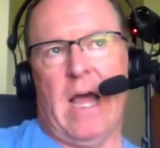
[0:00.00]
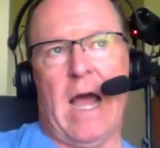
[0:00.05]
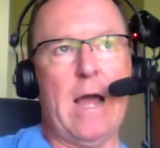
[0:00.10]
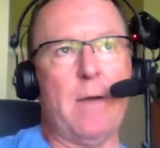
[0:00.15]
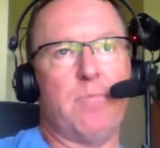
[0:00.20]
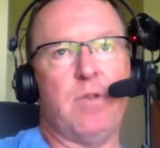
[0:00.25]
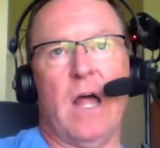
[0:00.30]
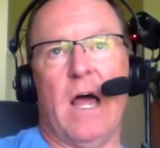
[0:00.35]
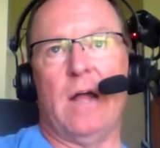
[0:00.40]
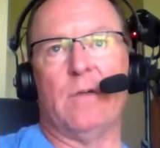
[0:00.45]

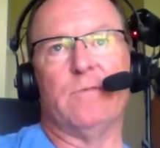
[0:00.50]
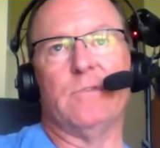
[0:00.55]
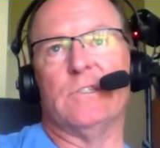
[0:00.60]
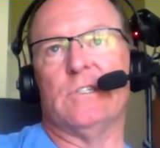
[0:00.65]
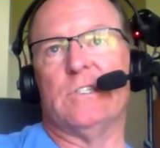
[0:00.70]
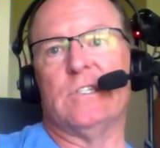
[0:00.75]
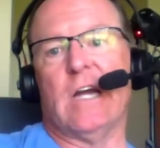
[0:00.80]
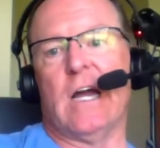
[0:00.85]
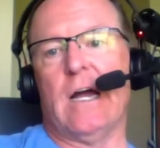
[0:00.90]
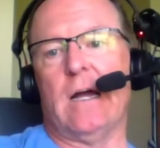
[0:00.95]
I applied for
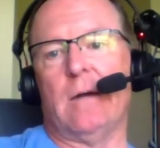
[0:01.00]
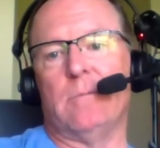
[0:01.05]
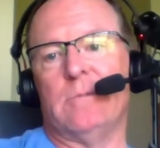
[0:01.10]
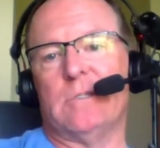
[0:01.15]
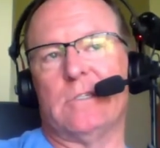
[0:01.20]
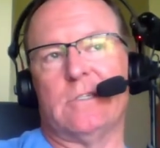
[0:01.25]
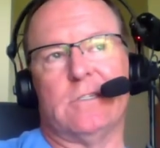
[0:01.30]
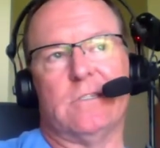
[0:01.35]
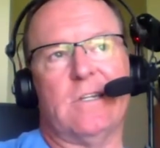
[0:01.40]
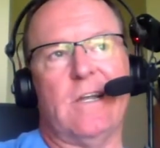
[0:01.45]
the job
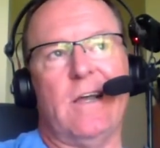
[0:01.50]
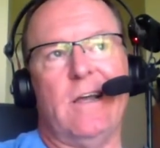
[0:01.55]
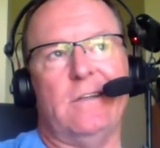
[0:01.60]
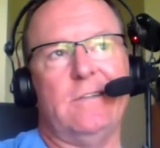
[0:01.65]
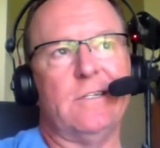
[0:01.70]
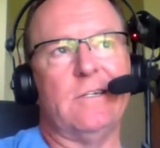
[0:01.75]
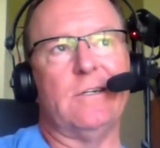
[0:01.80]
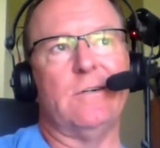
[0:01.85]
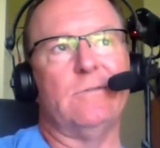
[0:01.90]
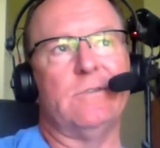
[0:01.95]
because,
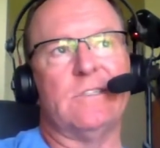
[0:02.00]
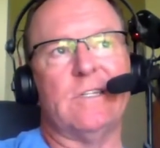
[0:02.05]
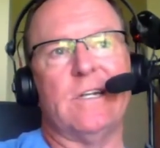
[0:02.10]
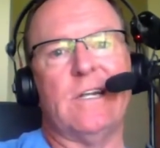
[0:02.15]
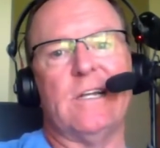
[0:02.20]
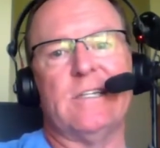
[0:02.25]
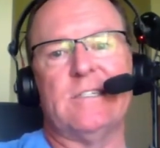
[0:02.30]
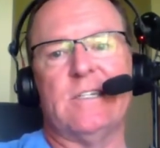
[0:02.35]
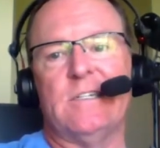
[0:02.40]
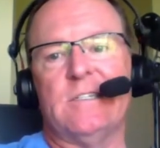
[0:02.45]
it's
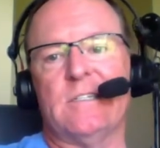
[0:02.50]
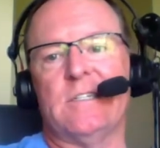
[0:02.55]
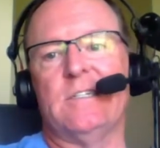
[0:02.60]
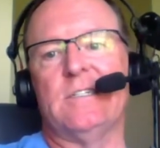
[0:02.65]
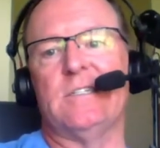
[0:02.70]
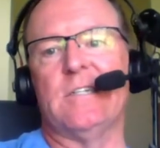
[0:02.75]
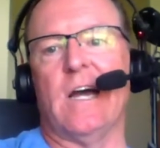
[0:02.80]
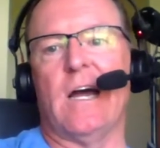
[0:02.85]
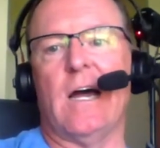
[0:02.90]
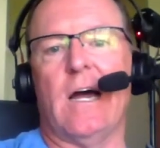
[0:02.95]
an
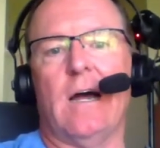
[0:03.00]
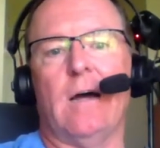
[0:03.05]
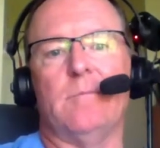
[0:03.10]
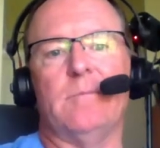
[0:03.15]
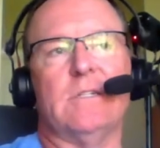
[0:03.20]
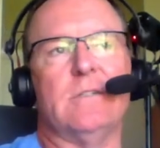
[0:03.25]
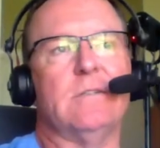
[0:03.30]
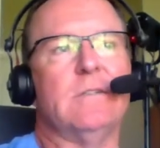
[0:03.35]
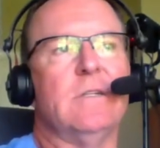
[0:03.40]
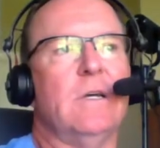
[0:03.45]
SEC
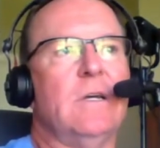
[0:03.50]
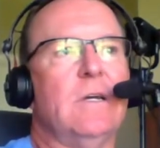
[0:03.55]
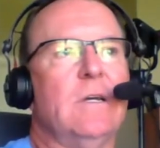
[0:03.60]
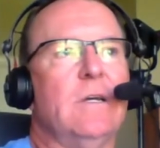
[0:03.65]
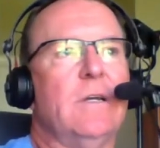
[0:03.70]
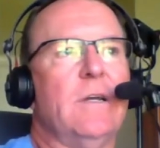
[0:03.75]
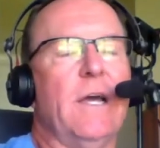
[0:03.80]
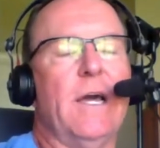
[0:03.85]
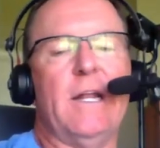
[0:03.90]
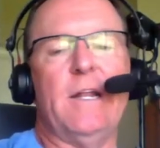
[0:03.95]
job, and
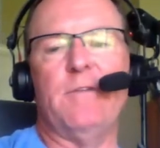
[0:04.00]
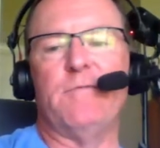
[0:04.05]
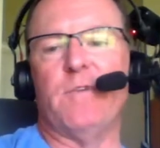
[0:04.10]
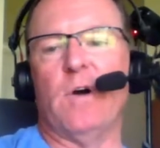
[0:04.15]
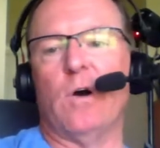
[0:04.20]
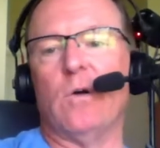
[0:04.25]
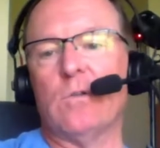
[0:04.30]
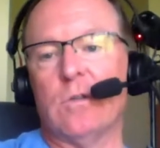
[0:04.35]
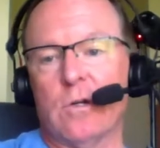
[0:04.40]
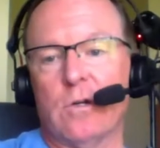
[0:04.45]
Eddie
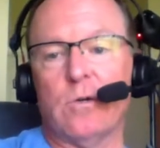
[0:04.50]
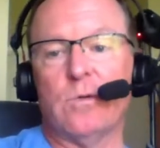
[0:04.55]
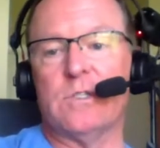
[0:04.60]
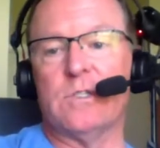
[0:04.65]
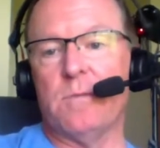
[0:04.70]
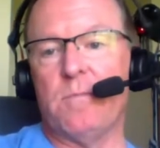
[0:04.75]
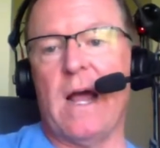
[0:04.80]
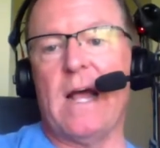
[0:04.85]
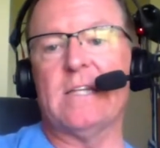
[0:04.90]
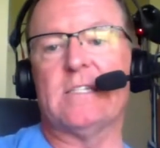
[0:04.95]
Fogler, who was
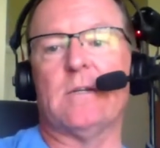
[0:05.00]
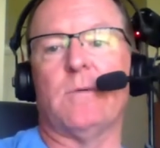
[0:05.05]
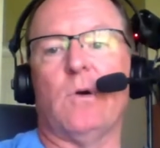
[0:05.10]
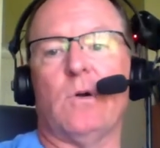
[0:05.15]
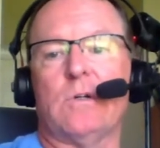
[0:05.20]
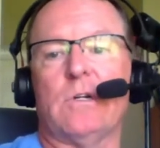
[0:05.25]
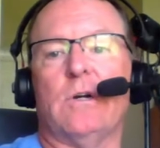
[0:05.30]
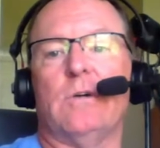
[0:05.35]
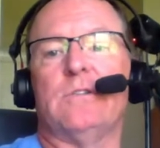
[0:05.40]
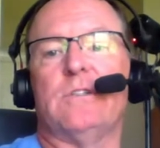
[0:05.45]
the
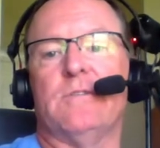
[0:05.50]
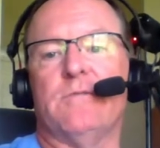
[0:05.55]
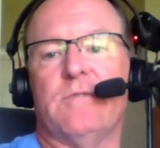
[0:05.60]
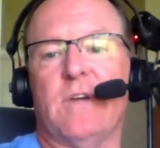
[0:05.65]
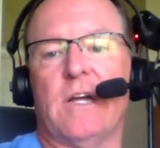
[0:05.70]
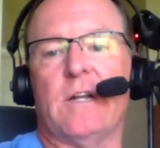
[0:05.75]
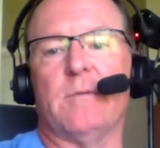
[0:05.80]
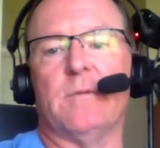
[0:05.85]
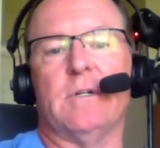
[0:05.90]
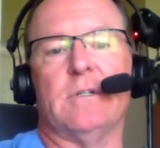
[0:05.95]
basketball coach at
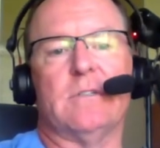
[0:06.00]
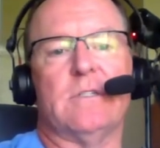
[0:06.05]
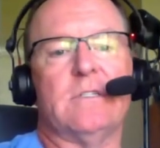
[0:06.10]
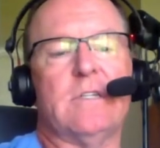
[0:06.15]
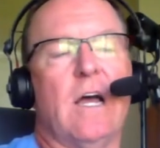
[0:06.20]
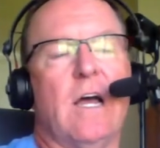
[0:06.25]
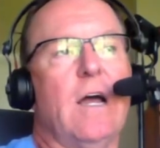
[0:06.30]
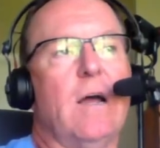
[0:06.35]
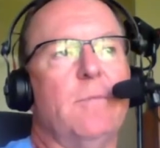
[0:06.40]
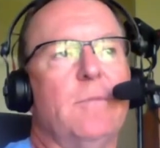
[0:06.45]
Vanderbilt at
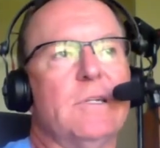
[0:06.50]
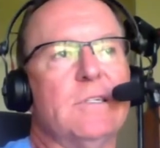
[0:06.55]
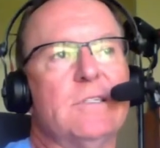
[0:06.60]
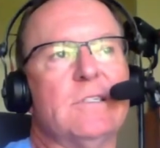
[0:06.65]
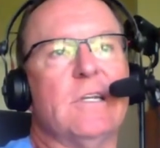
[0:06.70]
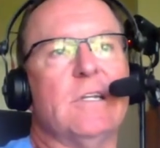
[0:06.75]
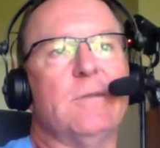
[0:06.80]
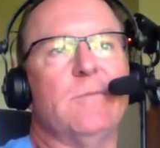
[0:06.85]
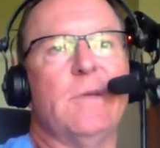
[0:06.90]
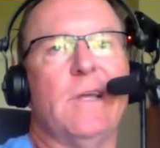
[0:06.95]
the time, had
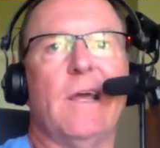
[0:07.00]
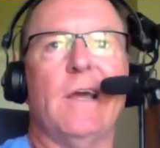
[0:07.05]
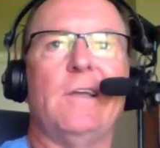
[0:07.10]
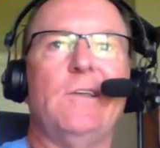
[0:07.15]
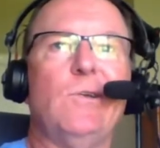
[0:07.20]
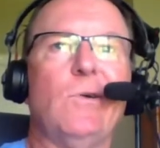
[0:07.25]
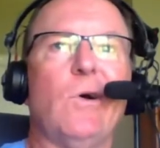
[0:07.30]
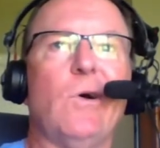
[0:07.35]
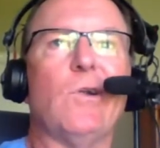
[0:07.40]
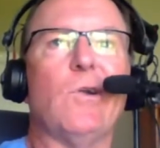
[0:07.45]
said to me, hey,
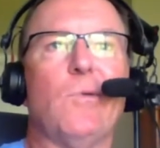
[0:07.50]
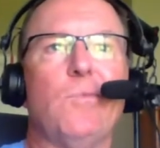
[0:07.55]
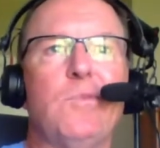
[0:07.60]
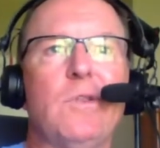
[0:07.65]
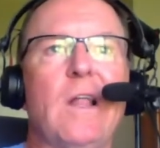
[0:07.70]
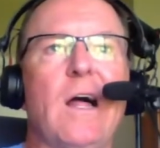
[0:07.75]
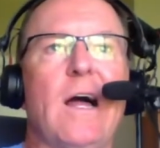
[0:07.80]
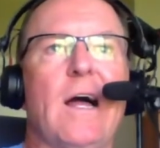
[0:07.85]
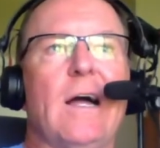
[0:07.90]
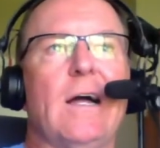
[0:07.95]
you ought to
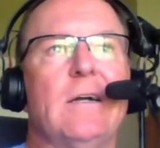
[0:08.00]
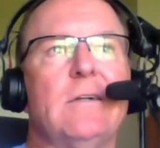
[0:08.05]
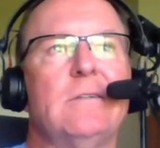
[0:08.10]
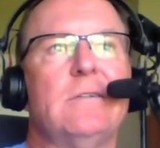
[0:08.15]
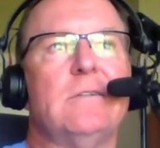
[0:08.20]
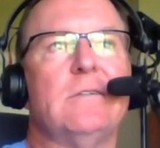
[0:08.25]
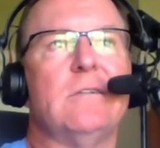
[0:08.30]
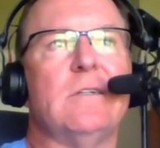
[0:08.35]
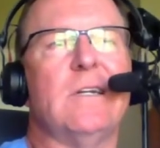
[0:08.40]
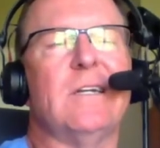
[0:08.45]
apply.
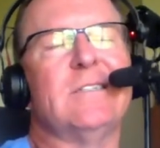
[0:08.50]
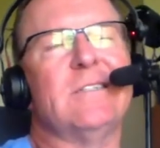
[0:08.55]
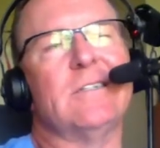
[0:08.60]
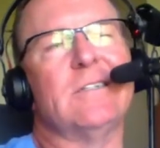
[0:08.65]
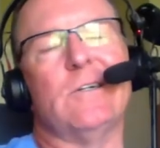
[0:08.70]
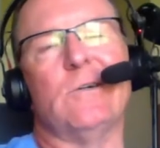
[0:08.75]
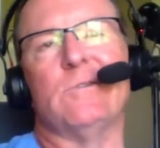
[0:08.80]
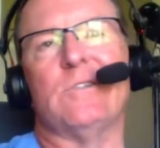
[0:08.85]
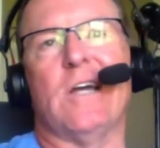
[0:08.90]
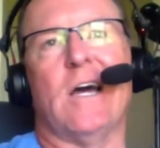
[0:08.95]
And I
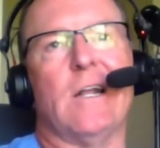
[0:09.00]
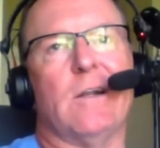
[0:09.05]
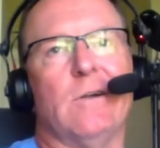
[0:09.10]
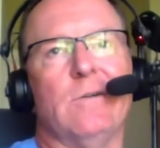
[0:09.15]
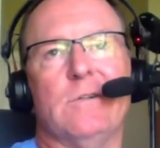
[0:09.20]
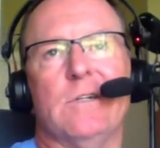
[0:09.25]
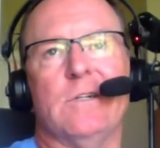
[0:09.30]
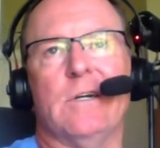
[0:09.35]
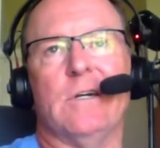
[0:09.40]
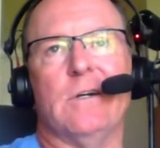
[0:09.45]
said, Coach, I
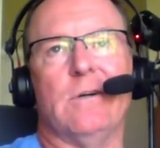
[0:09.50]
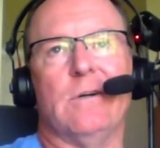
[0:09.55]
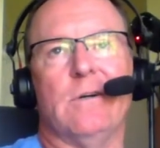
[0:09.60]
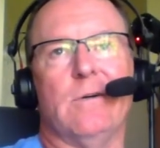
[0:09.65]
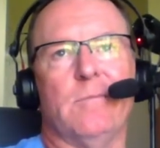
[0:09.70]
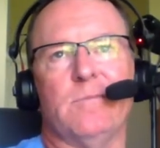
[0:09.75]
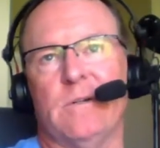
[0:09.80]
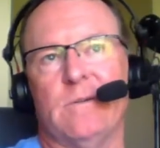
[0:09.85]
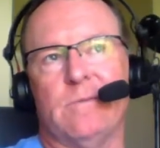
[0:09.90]
don't know.